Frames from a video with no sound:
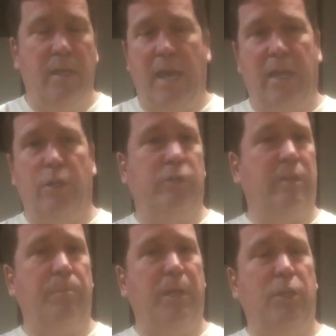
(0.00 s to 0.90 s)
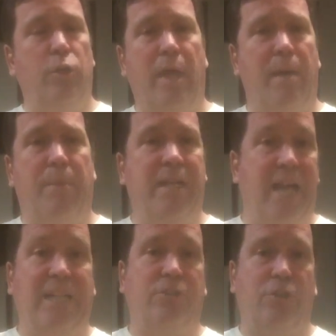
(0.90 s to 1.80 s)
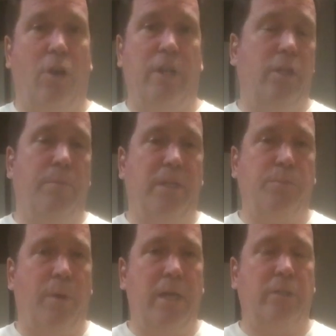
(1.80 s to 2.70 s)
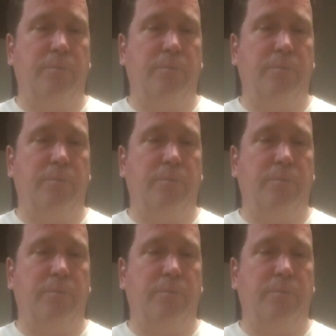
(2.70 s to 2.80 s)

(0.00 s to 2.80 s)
And you simply do that by not starting your best players.